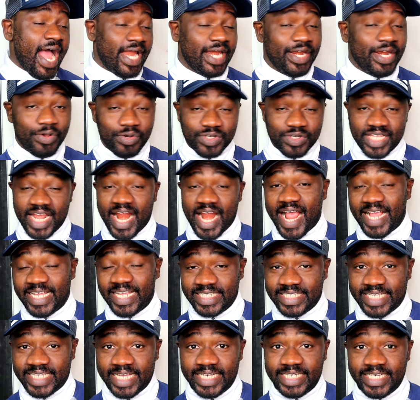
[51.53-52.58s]
and those that are
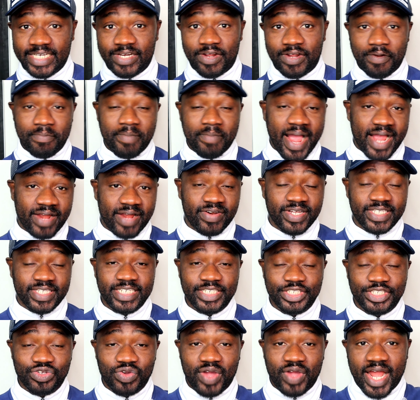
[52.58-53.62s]
intending on
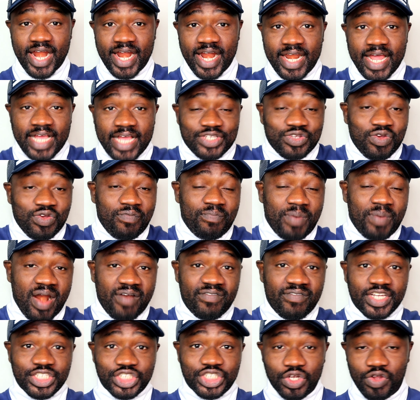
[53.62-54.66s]
migrating to Canada. So if
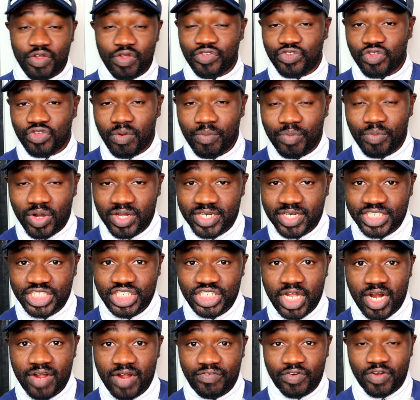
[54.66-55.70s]
peradventure you stumble on this
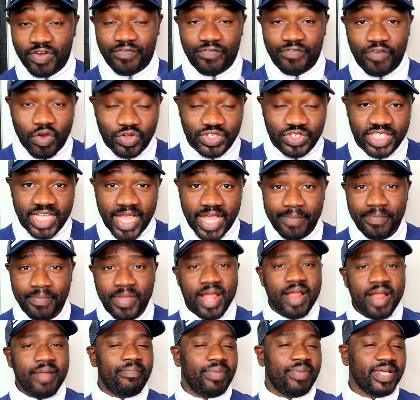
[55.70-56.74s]
channel for the first time,
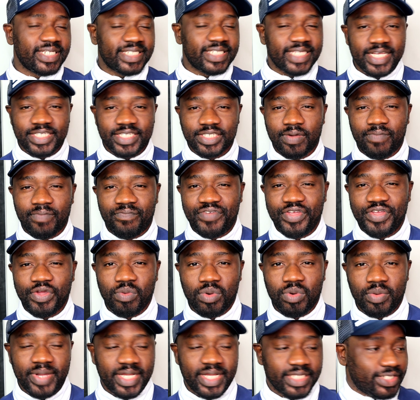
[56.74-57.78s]
please take some few
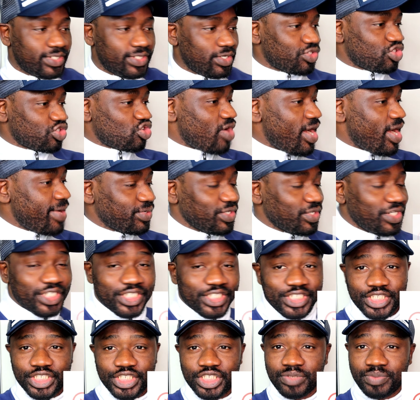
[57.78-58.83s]
moments, subscribe to
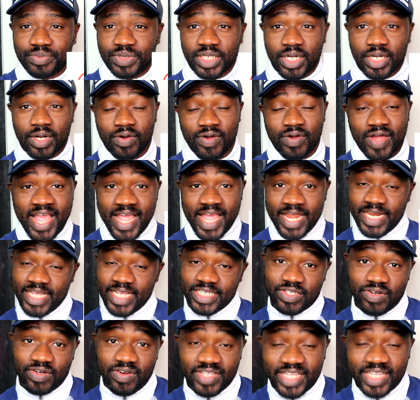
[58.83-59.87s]
this YouTube channel.
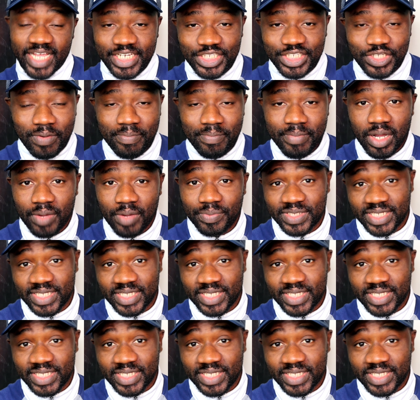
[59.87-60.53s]
There's a notification bell